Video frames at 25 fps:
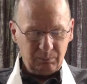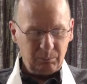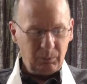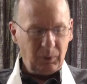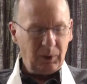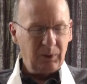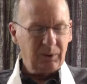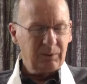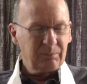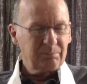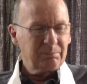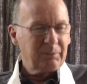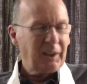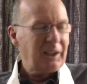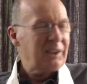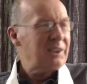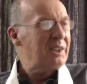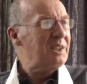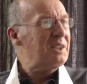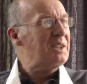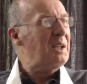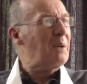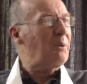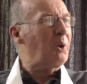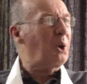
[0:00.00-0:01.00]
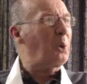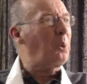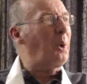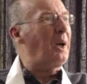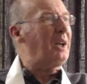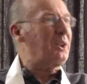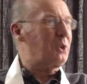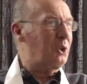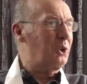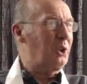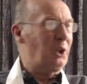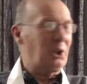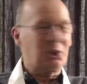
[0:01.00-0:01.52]
Well, Bhante's never
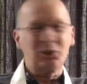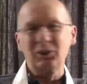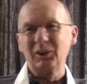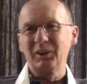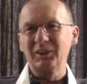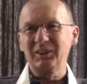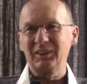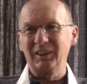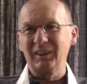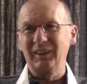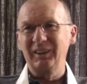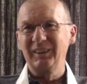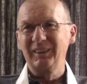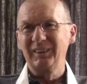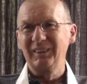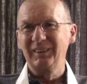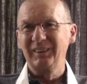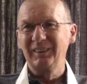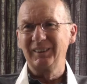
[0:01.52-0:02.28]
quite traditional, is he?